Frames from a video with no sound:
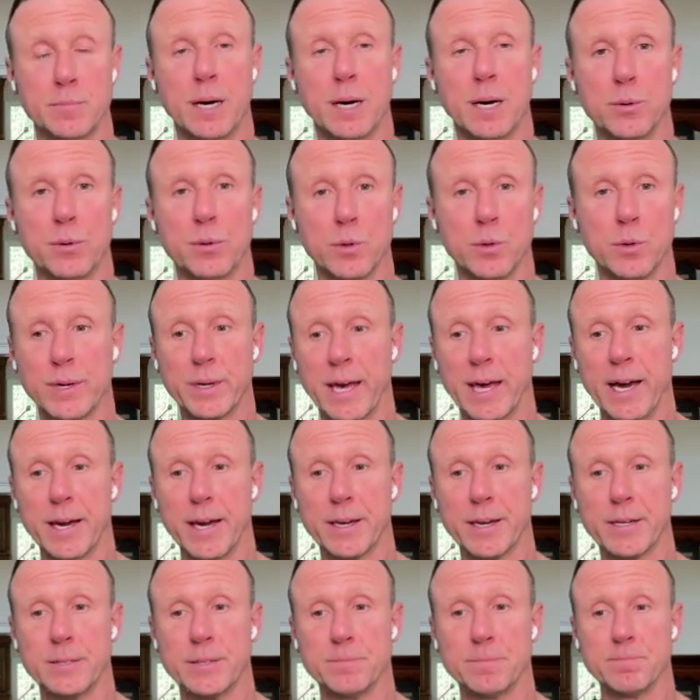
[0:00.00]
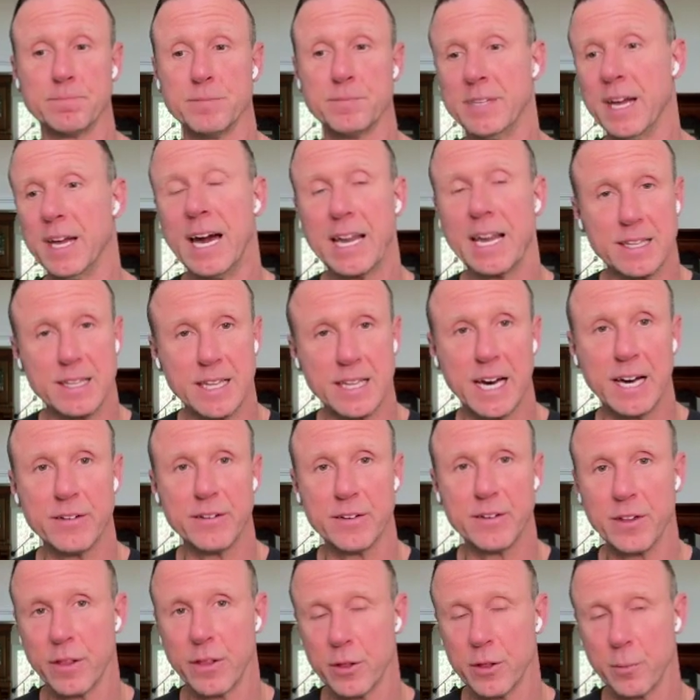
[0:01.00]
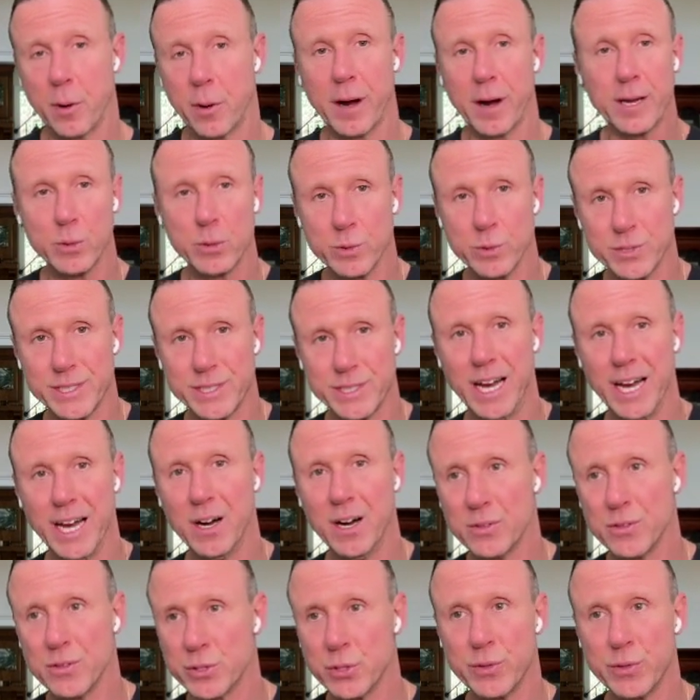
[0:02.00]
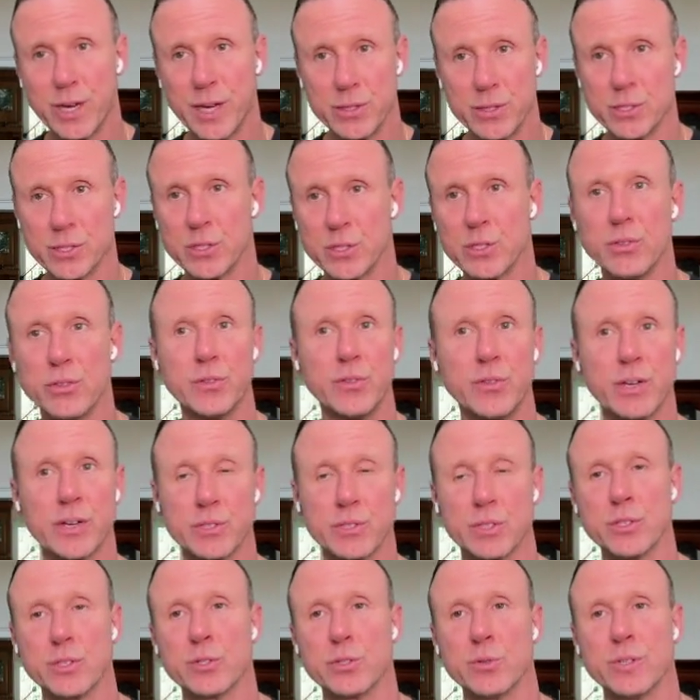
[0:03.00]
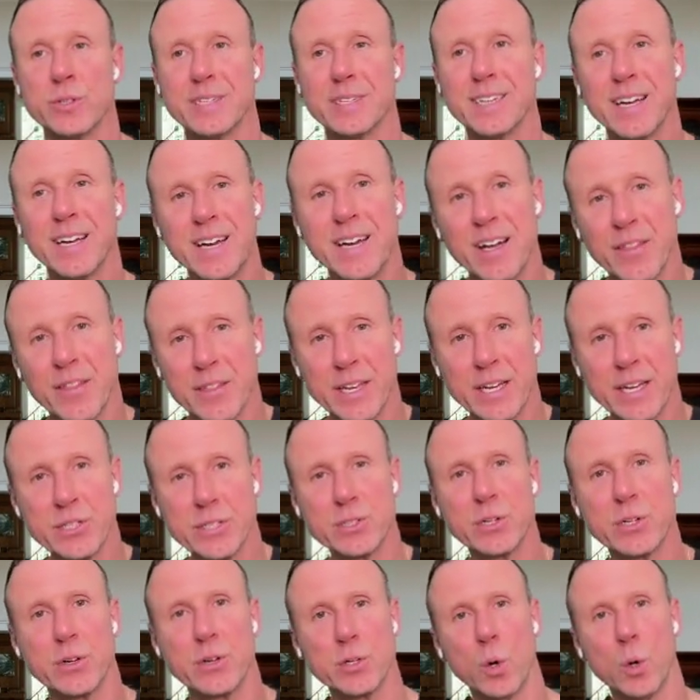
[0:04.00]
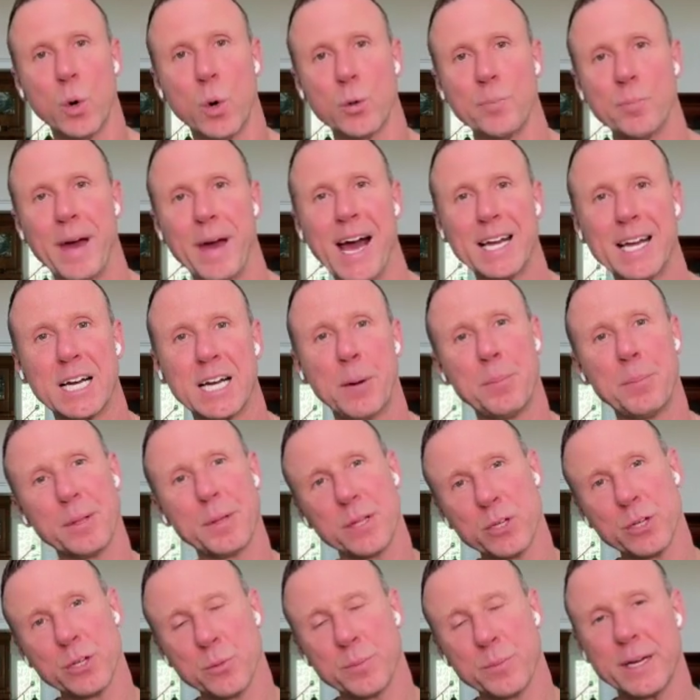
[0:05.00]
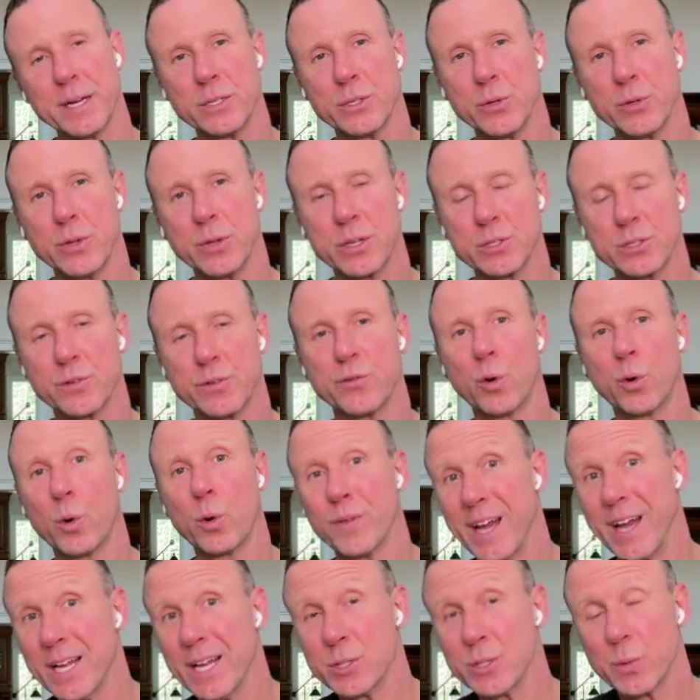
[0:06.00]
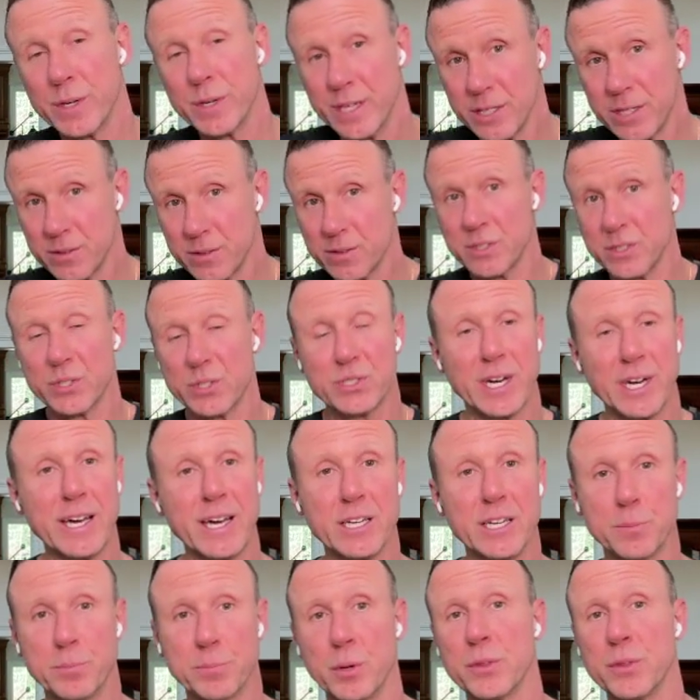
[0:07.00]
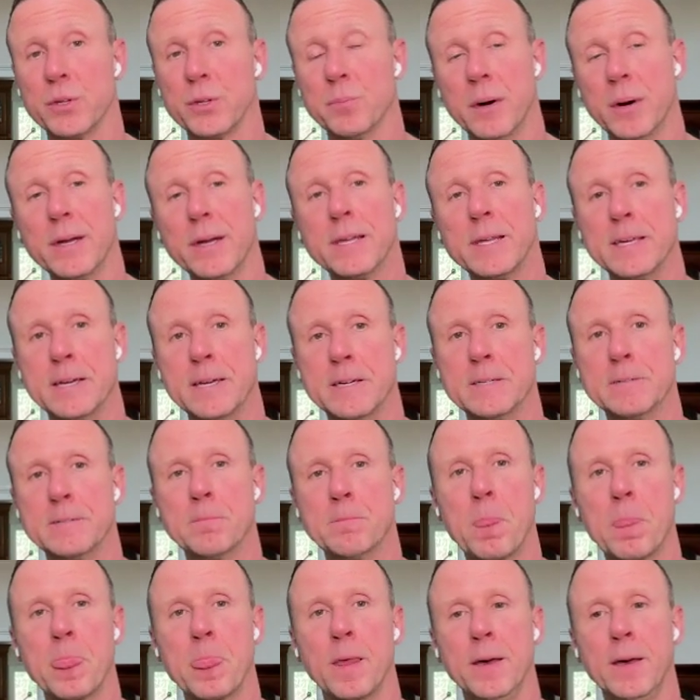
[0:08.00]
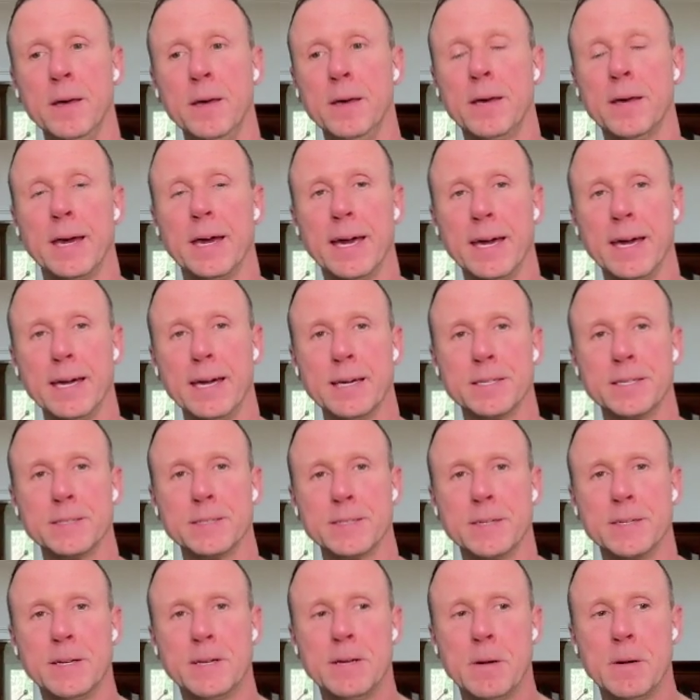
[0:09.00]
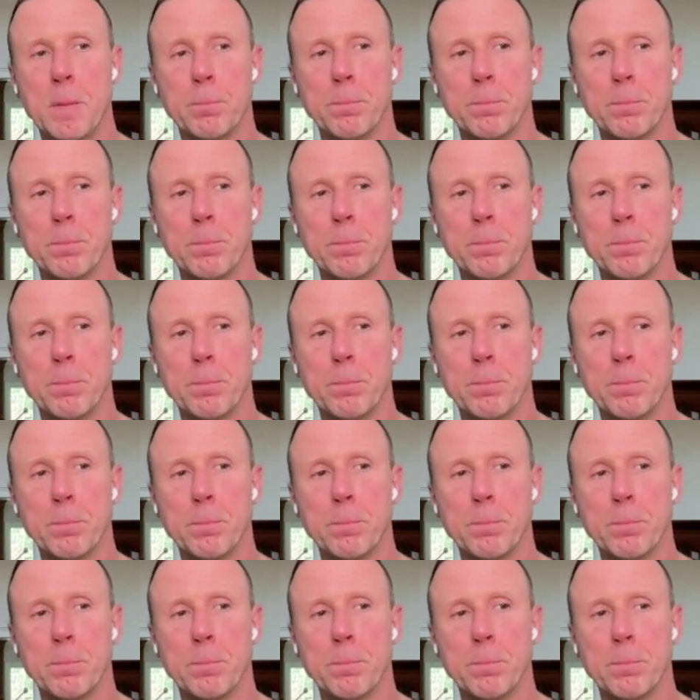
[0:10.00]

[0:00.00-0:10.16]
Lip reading: bubble, we had 9/11 and the market was down 2002, 2003. Then it started going back up a little bit, 2004. That's when he decided to put the money in. And